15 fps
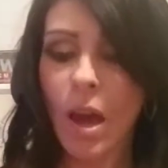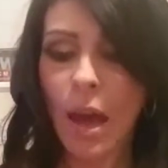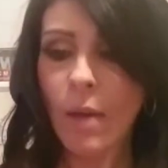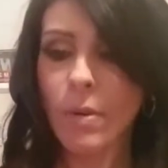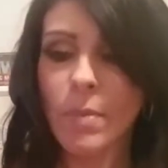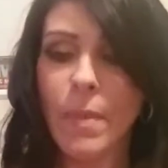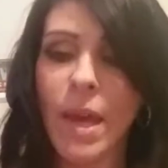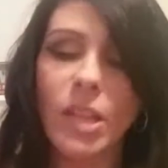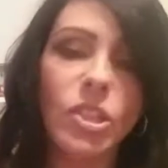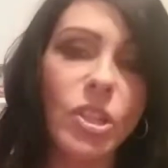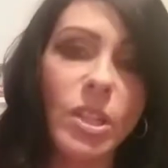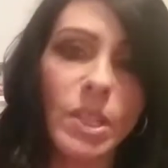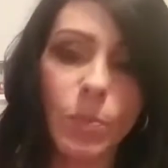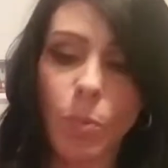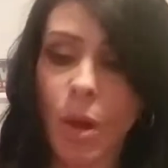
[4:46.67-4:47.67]
I would imagine
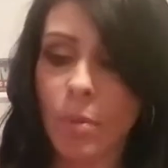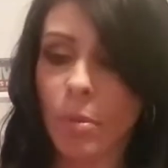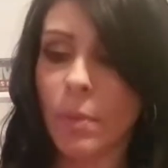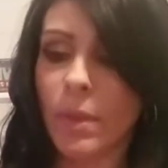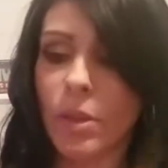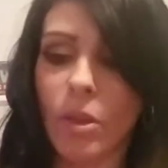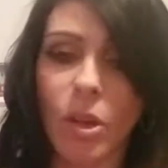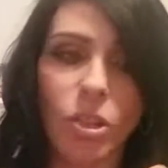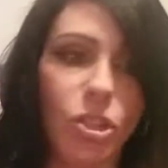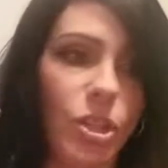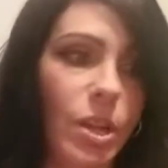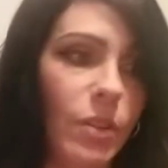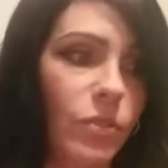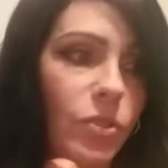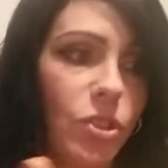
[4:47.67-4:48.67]
it's probably large
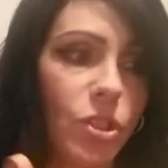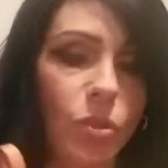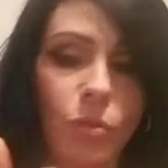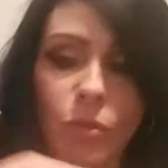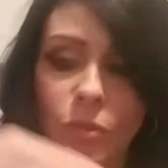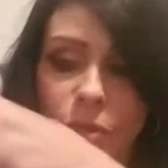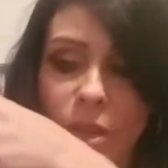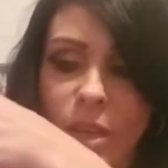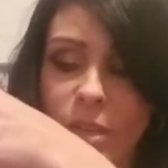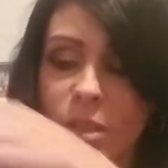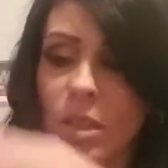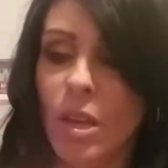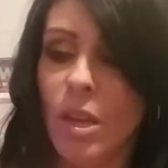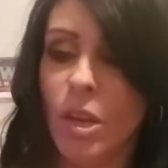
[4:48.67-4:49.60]
enough to fit